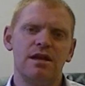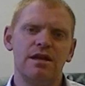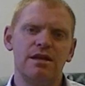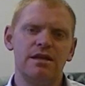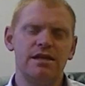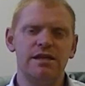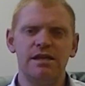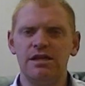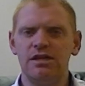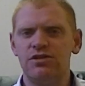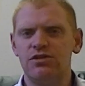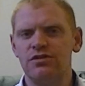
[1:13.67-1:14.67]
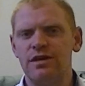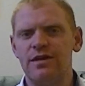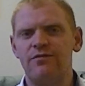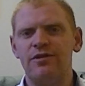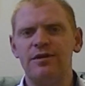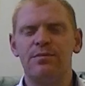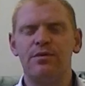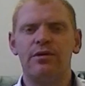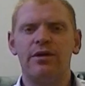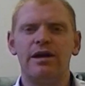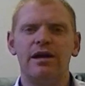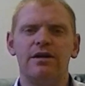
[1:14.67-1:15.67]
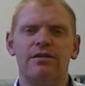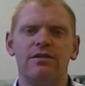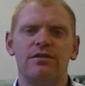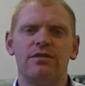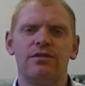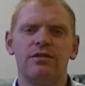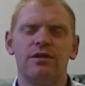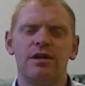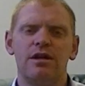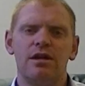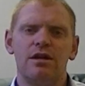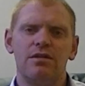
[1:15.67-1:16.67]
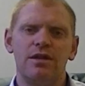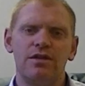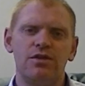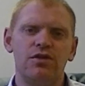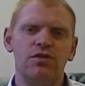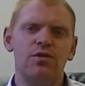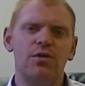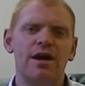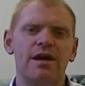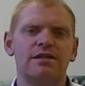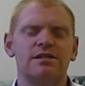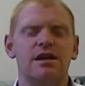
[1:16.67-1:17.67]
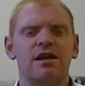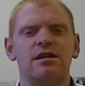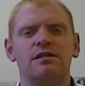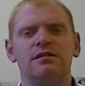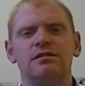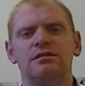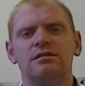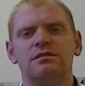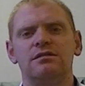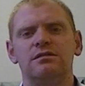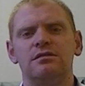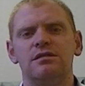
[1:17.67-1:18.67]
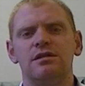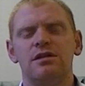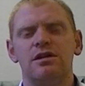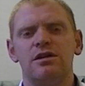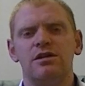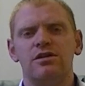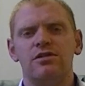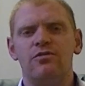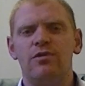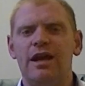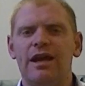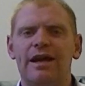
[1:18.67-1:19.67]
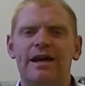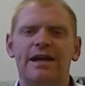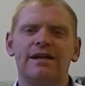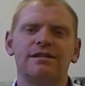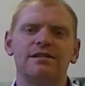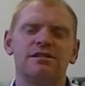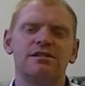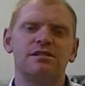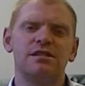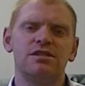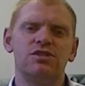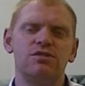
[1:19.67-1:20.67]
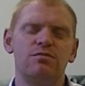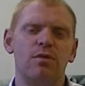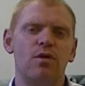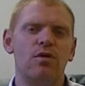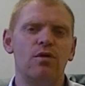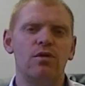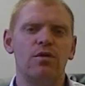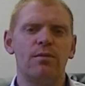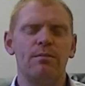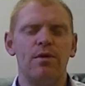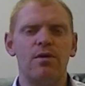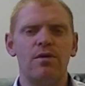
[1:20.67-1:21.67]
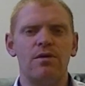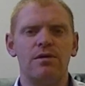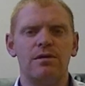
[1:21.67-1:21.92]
each and every breath that you exhale relaxes you more and more.